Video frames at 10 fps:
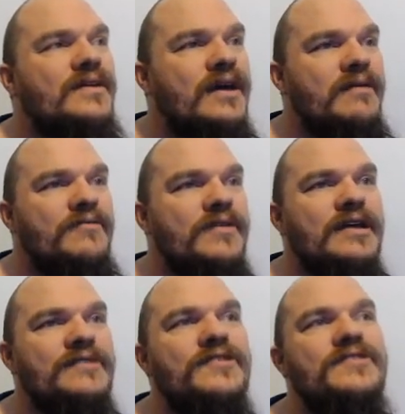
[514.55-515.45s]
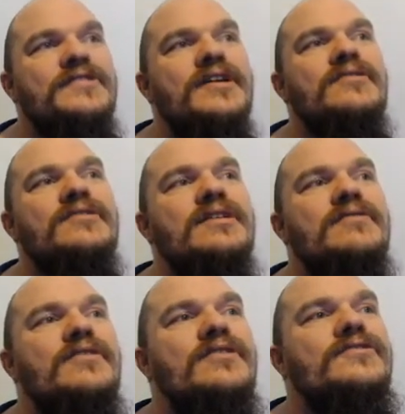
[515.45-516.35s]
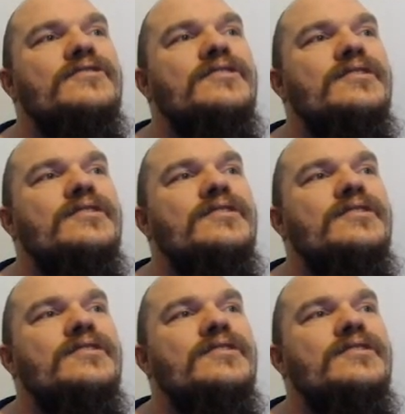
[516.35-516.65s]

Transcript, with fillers: Everything else can stay on defaults.